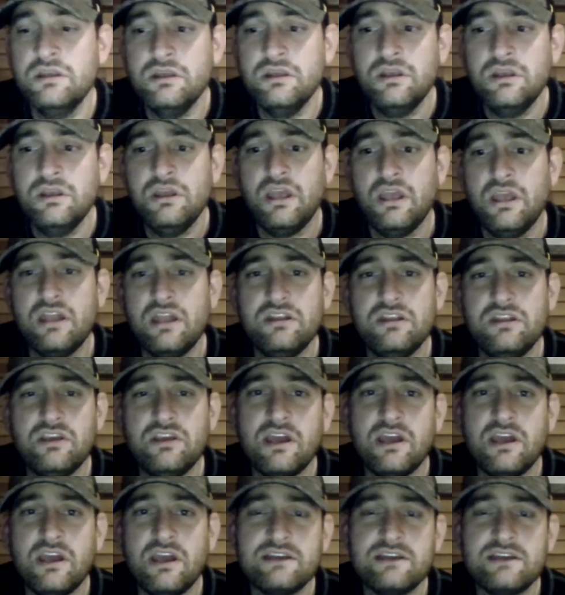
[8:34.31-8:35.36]
And you
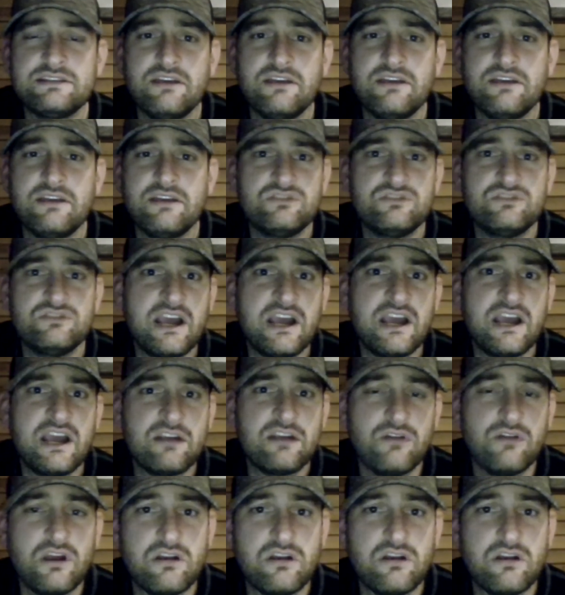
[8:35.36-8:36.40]
guys have a track
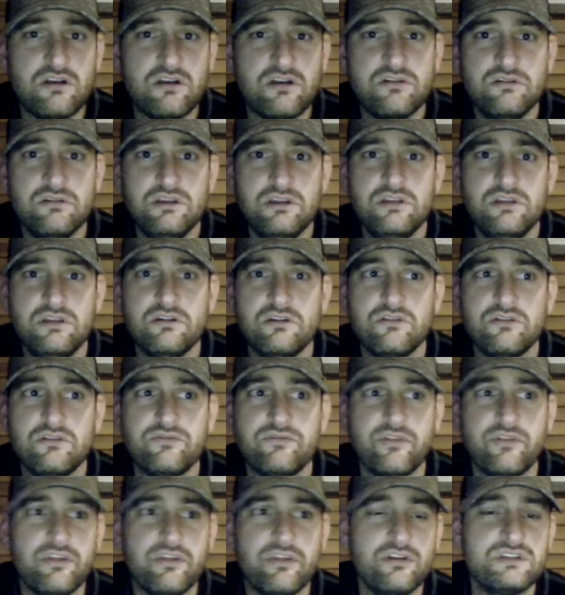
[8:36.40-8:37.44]
record, you know, for
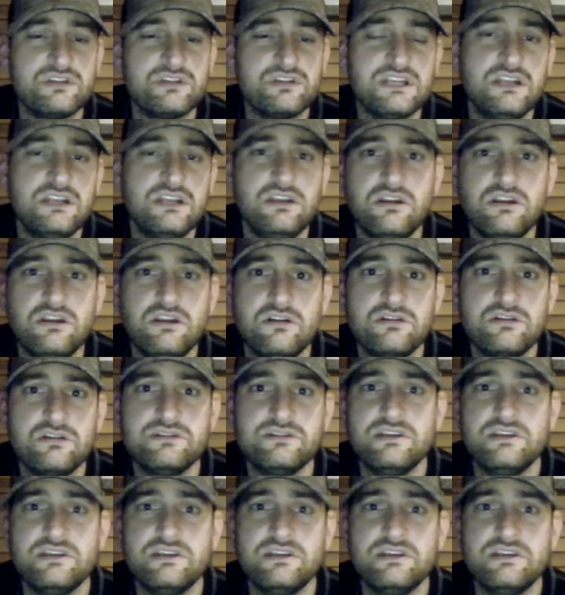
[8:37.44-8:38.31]
thirteen years.